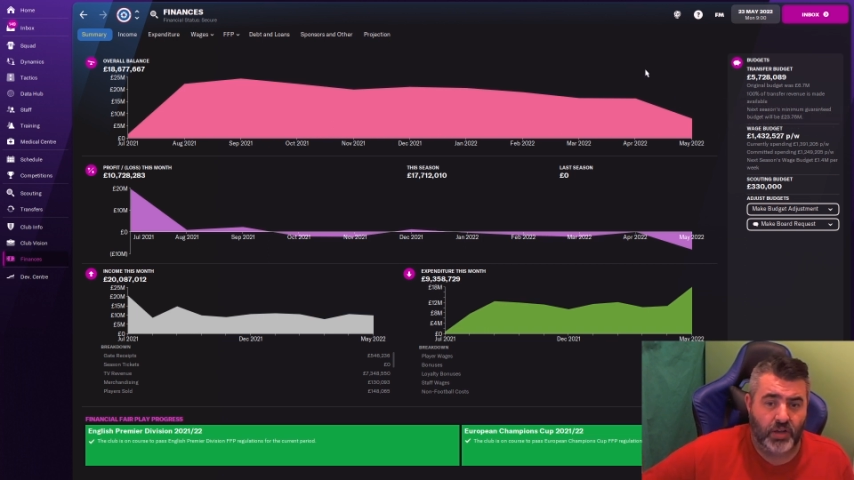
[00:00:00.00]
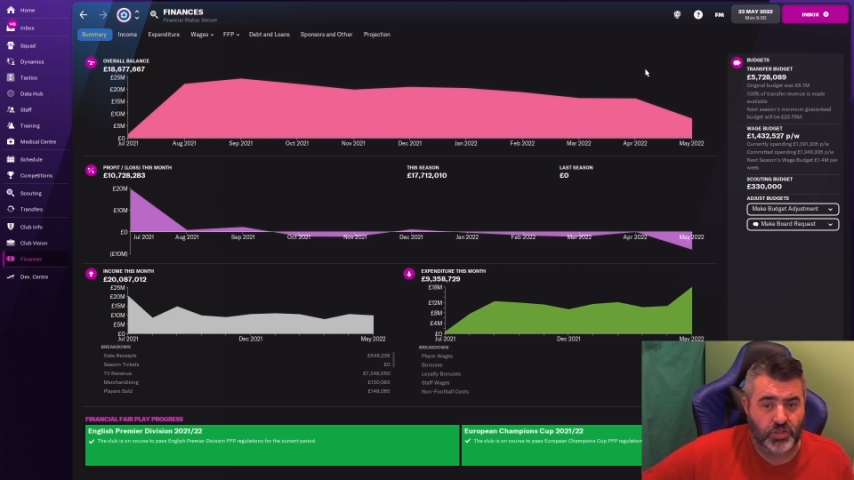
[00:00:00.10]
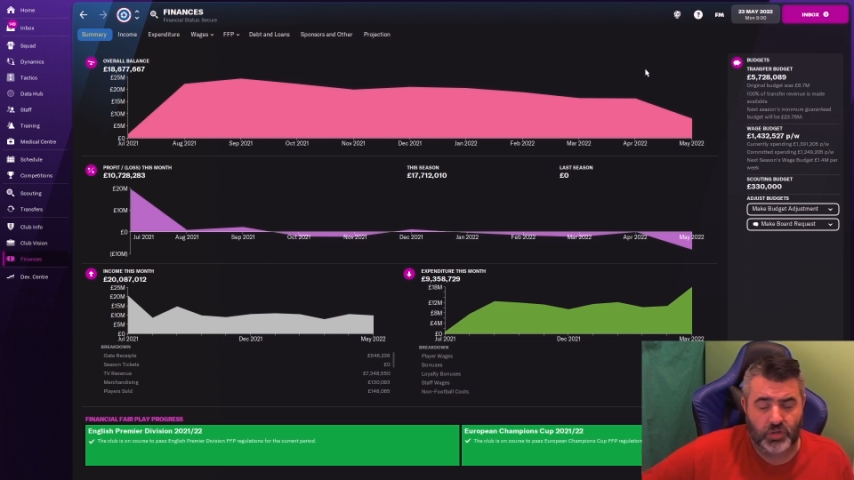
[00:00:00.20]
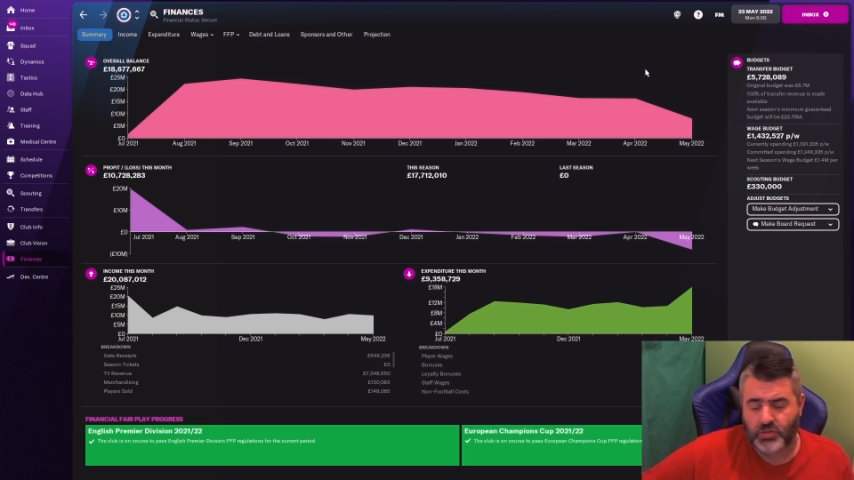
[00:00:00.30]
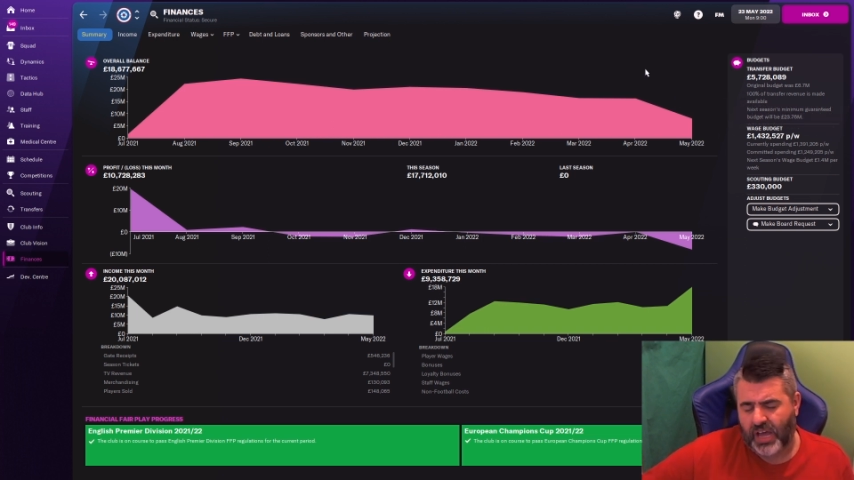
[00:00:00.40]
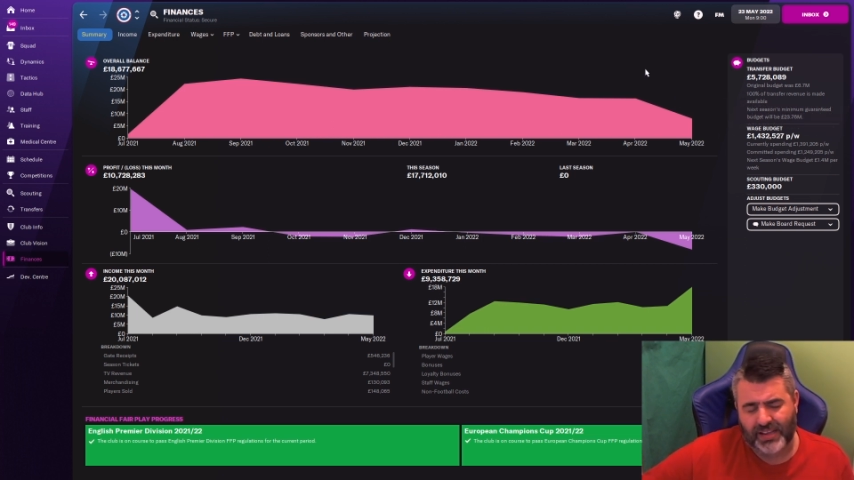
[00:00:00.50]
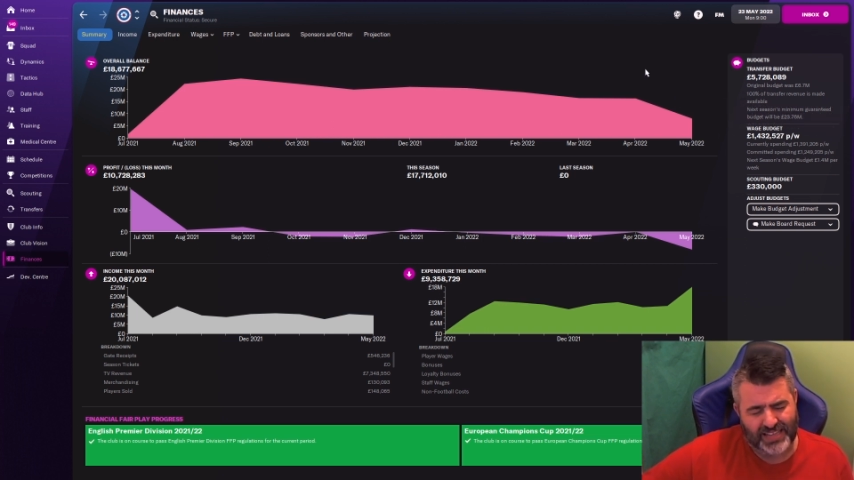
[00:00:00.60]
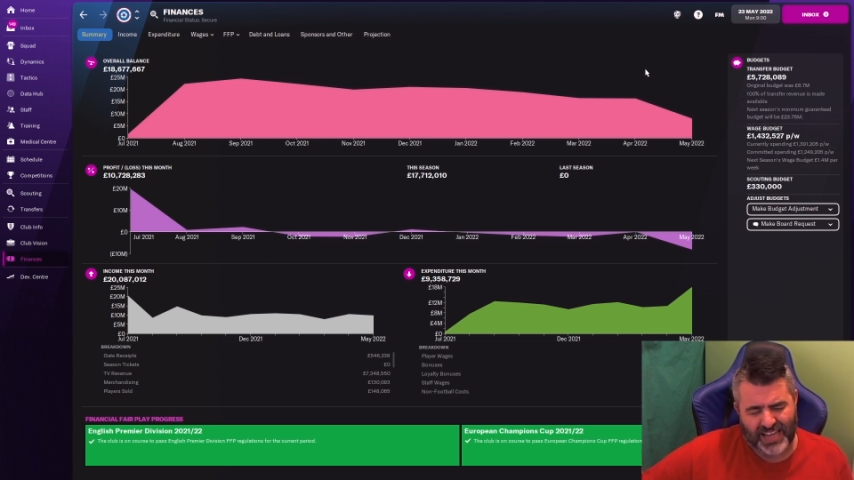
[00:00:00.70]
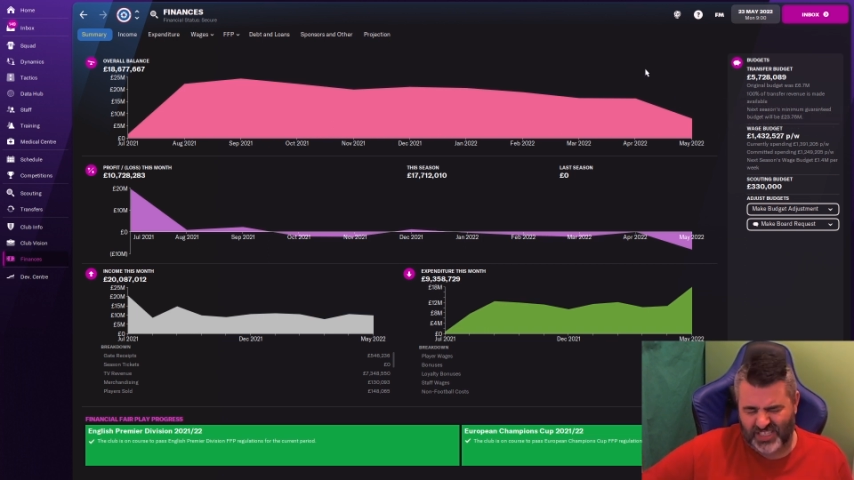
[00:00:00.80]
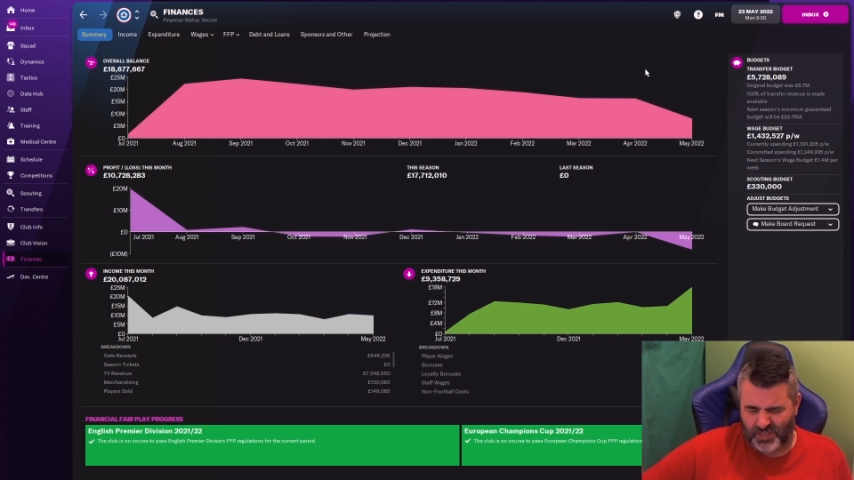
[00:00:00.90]
due to,
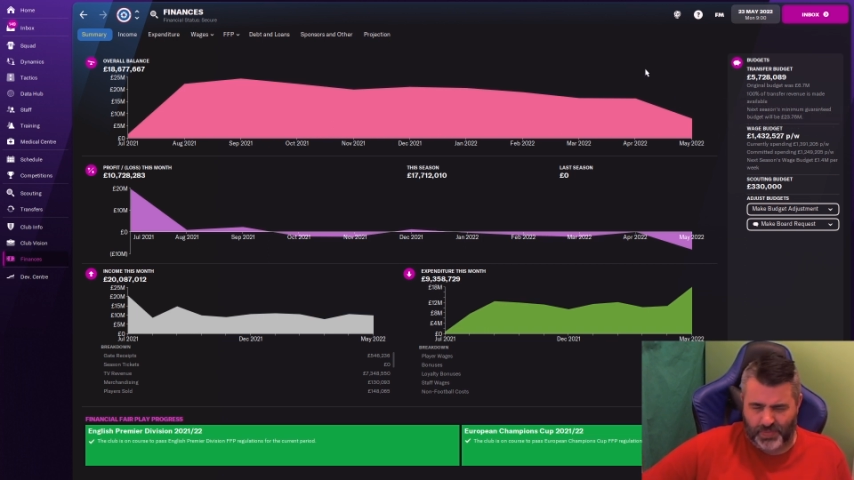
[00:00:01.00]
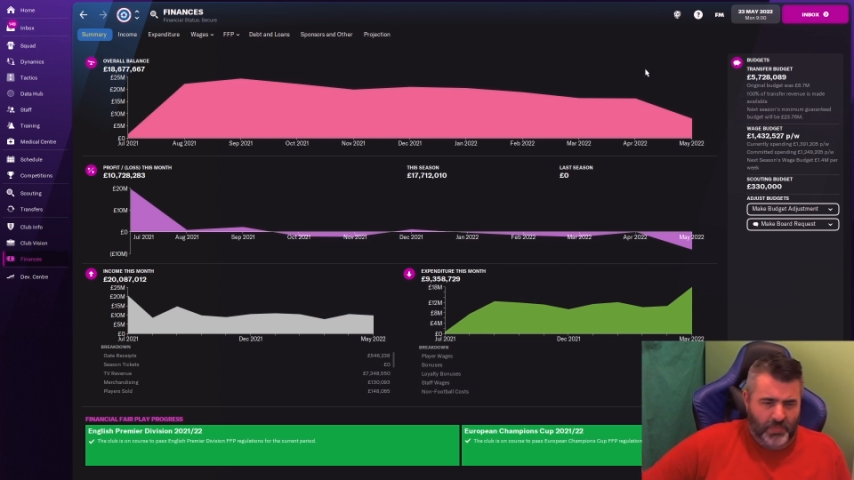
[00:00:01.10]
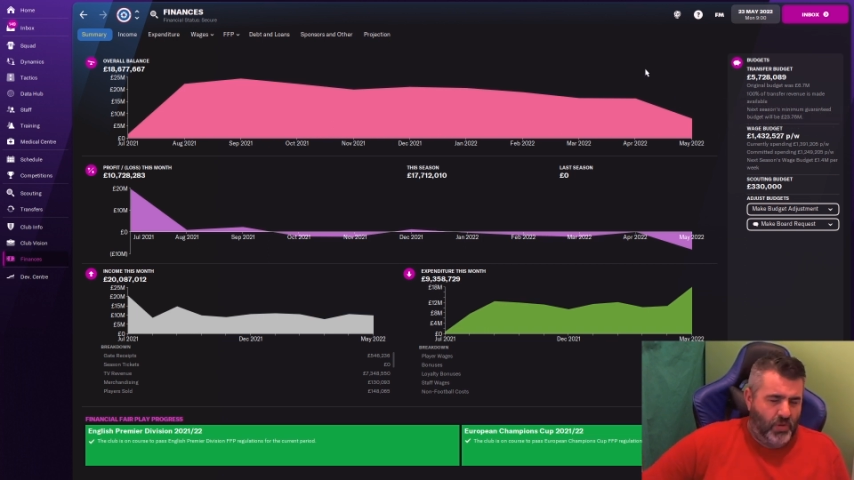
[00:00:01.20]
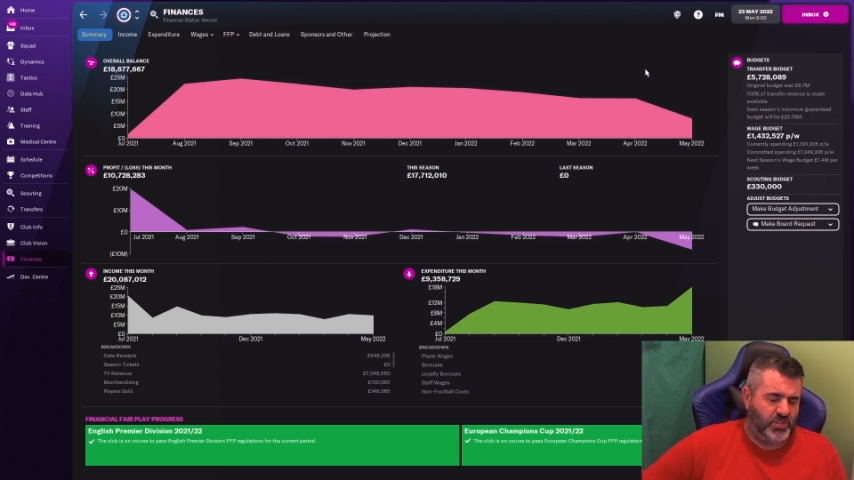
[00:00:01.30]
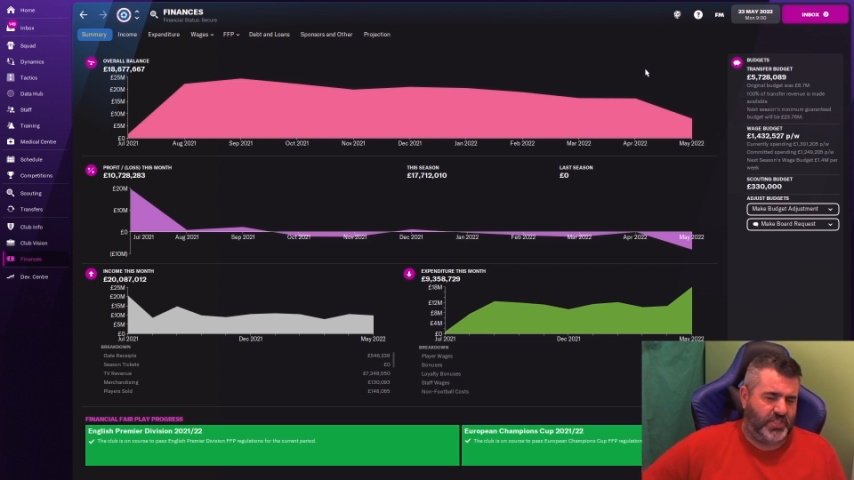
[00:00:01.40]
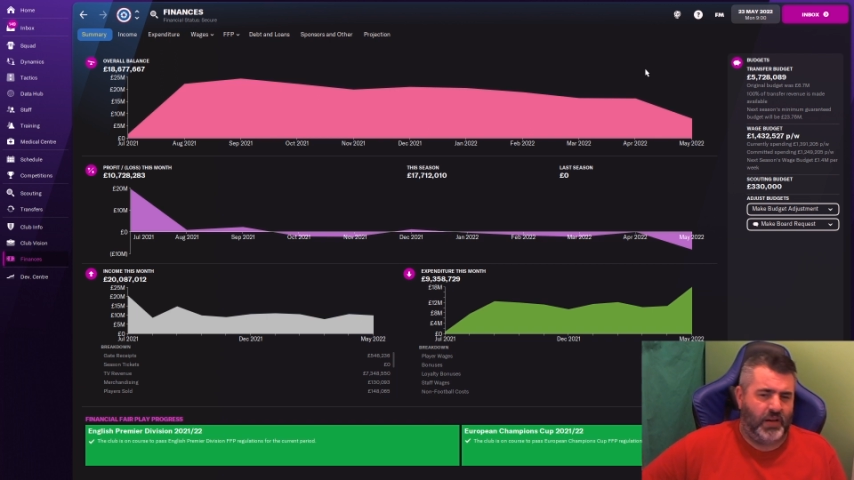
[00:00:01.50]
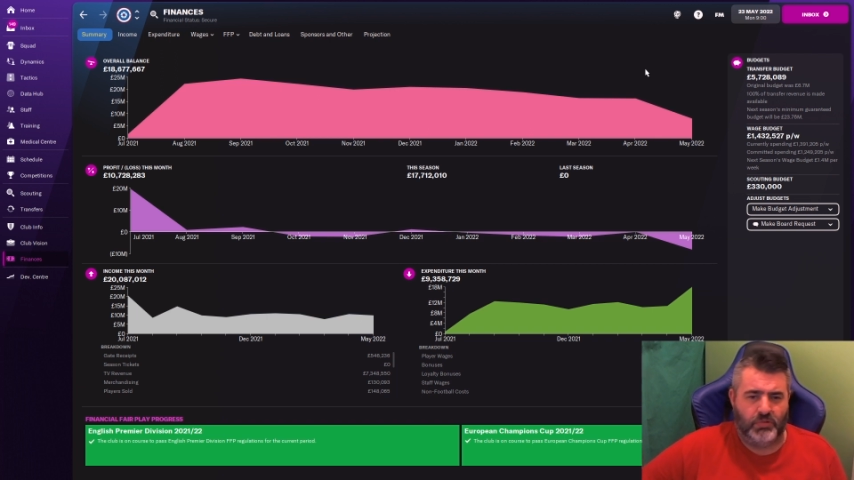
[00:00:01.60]
I suspect most of that